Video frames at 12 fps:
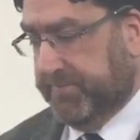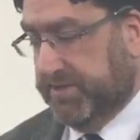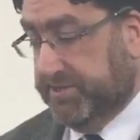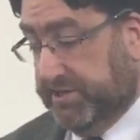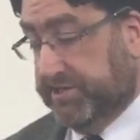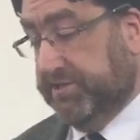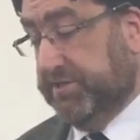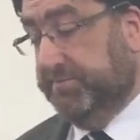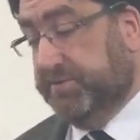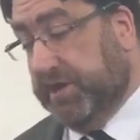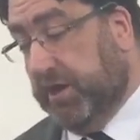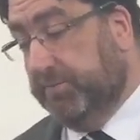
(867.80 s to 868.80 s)
Jesus
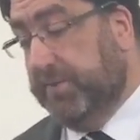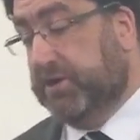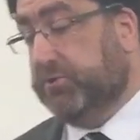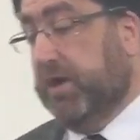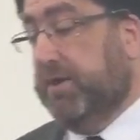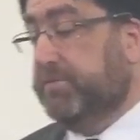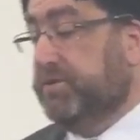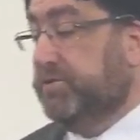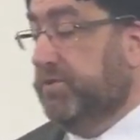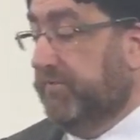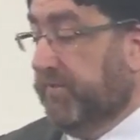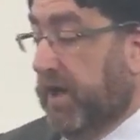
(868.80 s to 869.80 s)
himself makes reference to
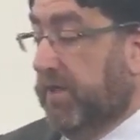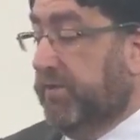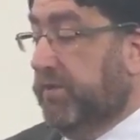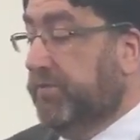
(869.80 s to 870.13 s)
the Father,